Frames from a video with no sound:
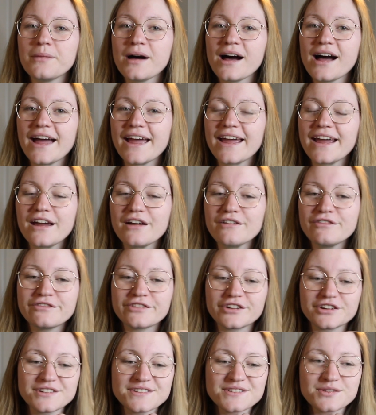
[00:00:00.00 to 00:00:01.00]
my
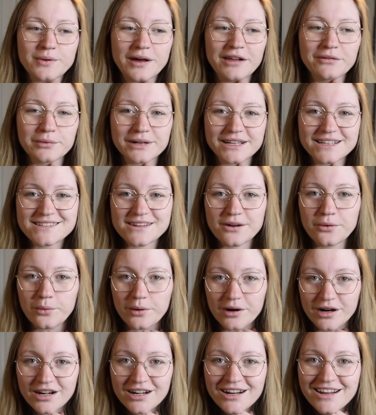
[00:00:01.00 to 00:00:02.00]
first 12 weeks at
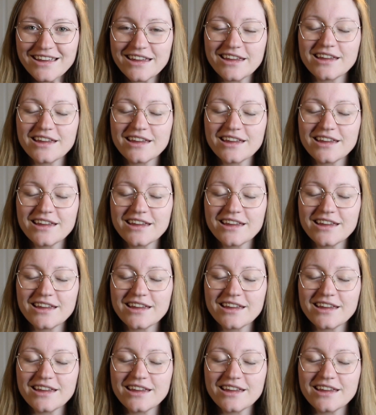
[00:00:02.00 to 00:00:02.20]
work,